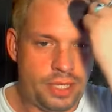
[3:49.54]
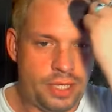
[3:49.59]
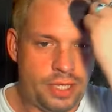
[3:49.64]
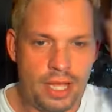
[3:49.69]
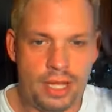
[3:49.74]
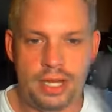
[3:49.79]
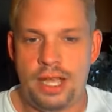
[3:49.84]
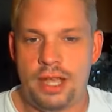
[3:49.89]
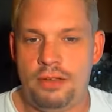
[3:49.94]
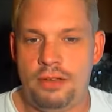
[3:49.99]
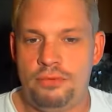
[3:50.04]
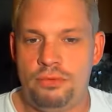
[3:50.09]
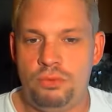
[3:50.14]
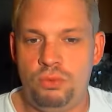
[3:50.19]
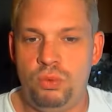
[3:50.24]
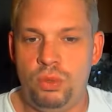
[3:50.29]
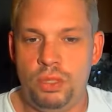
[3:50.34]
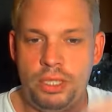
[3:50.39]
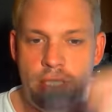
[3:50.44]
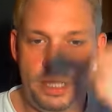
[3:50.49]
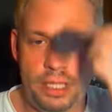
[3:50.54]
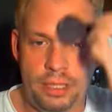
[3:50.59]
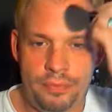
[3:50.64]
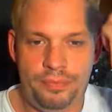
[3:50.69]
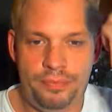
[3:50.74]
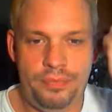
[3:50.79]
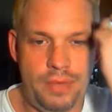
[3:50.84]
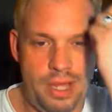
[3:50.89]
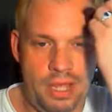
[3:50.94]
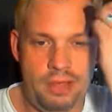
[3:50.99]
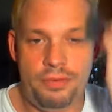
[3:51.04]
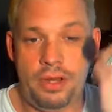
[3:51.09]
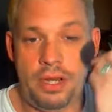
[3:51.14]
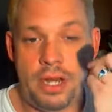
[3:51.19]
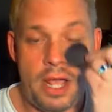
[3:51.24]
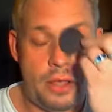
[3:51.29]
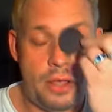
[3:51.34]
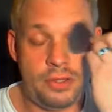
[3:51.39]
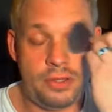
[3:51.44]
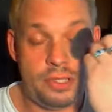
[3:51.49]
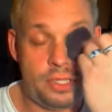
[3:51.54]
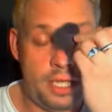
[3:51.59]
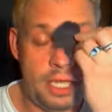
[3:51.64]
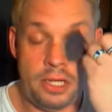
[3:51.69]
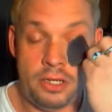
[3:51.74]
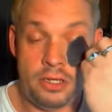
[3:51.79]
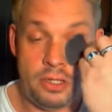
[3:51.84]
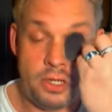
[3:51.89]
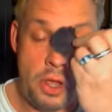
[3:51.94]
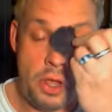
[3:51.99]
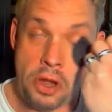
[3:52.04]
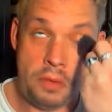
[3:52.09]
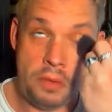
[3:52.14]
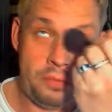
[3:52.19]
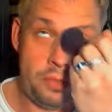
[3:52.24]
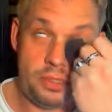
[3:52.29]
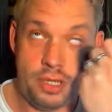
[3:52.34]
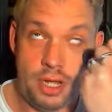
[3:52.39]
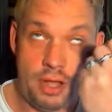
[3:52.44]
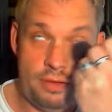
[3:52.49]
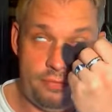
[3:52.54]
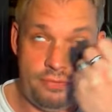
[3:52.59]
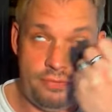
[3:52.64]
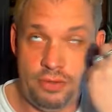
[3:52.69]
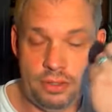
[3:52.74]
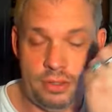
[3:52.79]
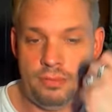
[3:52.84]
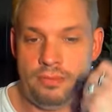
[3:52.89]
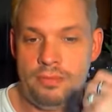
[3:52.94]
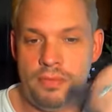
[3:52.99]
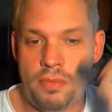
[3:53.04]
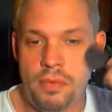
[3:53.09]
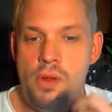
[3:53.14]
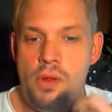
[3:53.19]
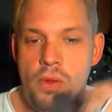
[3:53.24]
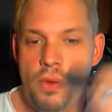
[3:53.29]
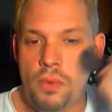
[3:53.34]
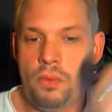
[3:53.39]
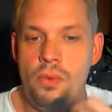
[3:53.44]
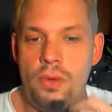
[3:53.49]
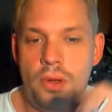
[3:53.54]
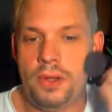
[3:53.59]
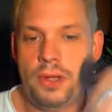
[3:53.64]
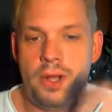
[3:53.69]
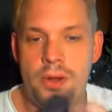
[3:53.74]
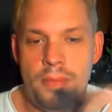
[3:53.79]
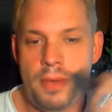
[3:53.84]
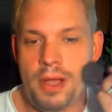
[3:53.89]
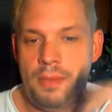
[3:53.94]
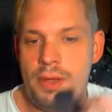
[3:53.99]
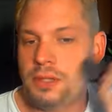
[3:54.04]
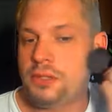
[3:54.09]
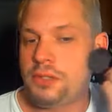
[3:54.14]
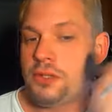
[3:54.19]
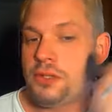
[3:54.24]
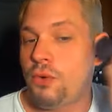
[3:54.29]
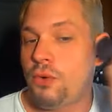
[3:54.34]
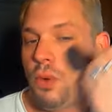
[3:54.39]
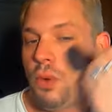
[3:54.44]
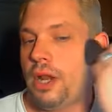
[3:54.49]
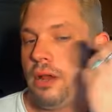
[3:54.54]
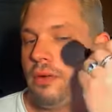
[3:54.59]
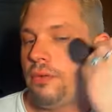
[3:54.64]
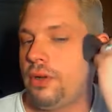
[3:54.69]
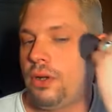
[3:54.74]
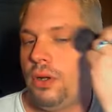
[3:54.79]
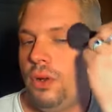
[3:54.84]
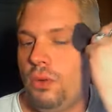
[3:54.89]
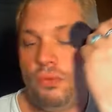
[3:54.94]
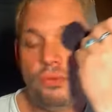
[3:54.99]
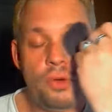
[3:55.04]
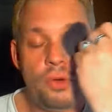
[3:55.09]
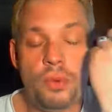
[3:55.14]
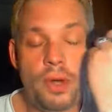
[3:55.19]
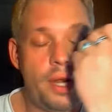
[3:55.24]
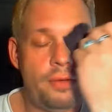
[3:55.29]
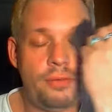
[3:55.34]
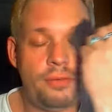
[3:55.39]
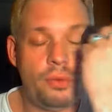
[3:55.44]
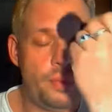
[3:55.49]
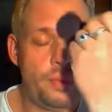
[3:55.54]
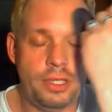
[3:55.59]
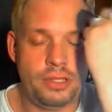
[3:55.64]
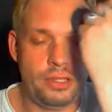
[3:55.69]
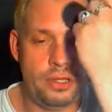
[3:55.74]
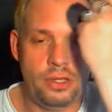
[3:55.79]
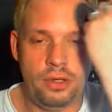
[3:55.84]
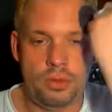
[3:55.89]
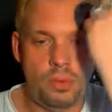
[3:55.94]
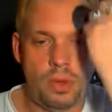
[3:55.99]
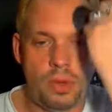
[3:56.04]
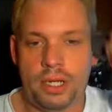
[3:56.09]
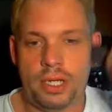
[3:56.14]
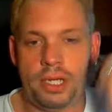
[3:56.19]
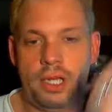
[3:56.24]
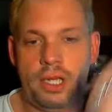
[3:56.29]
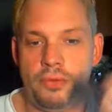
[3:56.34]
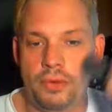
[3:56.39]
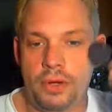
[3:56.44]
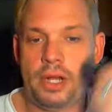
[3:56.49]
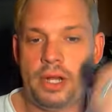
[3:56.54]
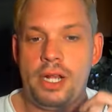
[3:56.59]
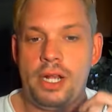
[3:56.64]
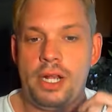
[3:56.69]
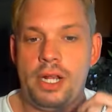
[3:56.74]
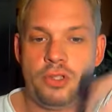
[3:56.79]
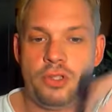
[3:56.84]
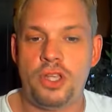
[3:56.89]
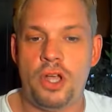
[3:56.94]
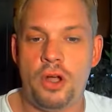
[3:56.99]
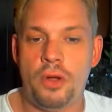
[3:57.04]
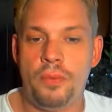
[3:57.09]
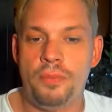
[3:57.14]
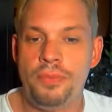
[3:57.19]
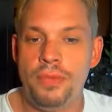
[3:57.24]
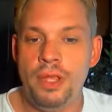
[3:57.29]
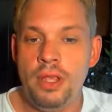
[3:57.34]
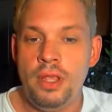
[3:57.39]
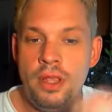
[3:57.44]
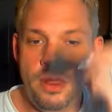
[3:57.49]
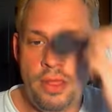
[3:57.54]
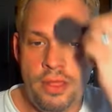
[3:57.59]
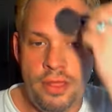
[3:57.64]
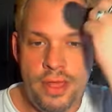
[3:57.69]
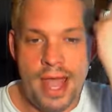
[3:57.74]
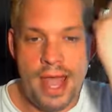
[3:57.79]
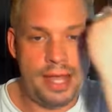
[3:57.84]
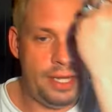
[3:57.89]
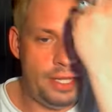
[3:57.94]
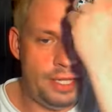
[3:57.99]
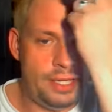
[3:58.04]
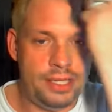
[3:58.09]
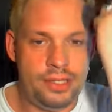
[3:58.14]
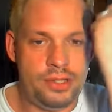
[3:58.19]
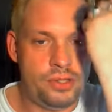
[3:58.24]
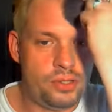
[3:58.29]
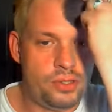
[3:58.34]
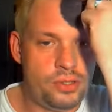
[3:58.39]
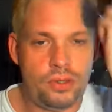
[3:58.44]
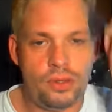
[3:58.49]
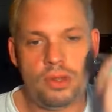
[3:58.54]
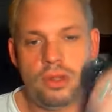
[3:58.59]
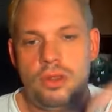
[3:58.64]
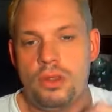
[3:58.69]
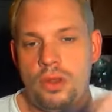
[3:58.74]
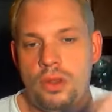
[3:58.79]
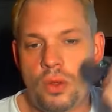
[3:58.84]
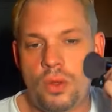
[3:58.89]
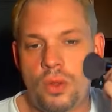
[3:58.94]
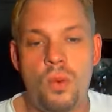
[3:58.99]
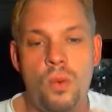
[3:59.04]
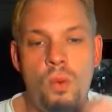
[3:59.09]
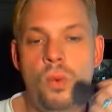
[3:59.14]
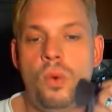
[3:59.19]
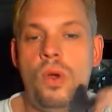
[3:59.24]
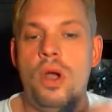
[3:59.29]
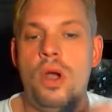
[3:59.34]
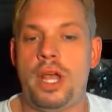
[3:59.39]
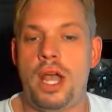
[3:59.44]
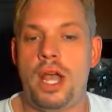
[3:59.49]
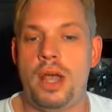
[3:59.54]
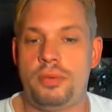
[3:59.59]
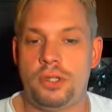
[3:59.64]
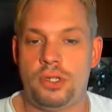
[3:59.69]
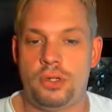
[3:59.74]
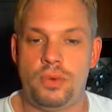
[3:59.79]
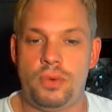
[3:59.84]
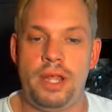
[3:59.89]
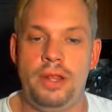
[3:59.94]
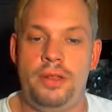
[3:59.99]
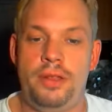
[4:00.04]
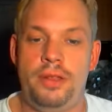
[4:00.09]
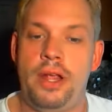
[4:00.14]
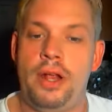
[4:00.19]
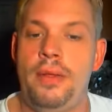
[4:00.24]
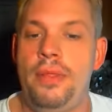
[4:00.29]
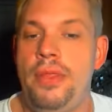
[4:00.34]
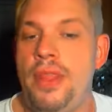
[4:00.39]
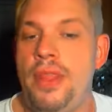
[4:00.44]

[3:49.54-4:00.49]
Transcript: kind of have really evened out skin tone. I'm just not feeling real good about myself, or for whatever reason you want to cover it up. So that is one option right there, and